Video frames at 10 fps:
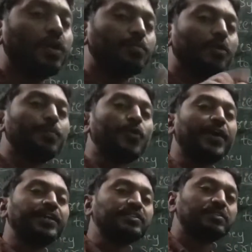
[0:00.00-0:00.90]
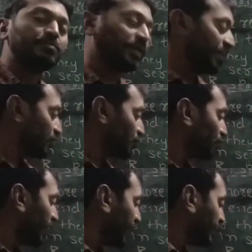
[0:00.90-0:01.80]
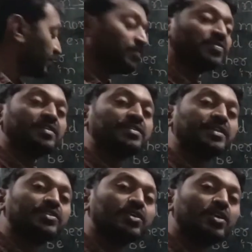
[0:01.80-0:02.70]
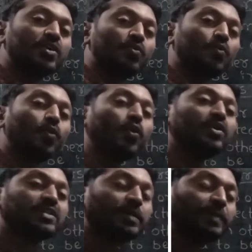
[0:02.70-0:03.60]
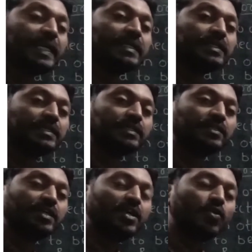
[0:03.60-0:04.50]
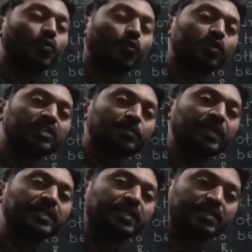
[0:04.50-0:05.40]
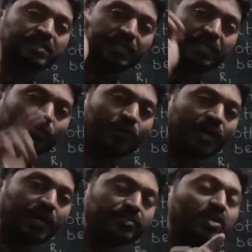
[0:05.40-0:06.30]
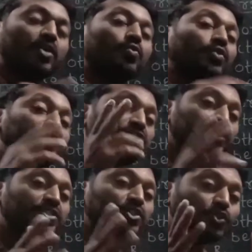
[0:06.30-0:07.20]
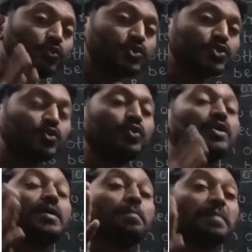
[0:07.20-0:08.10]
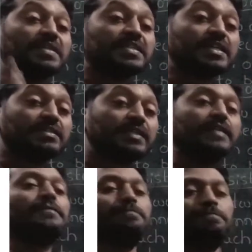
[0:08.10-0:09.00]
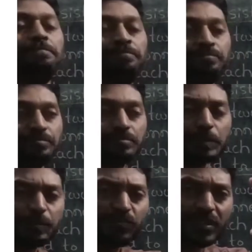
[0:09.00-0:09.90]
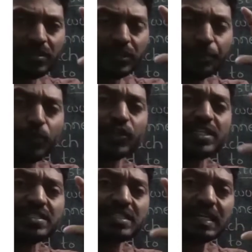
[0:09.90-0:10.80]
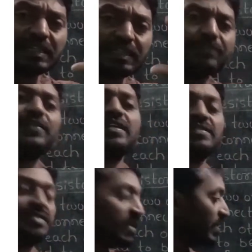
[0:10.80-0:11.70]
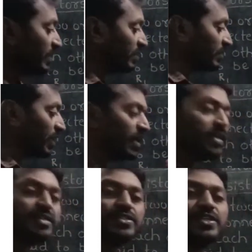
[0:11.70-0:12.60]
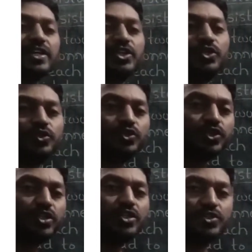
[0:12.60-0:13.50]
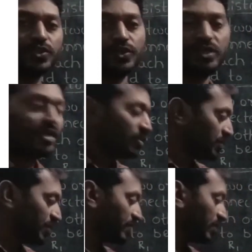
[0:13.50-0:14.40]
more point, my dear students, this is a voltmeter. Voltmeter is a device which is used to measure the the potential difference in the circuit. So this is a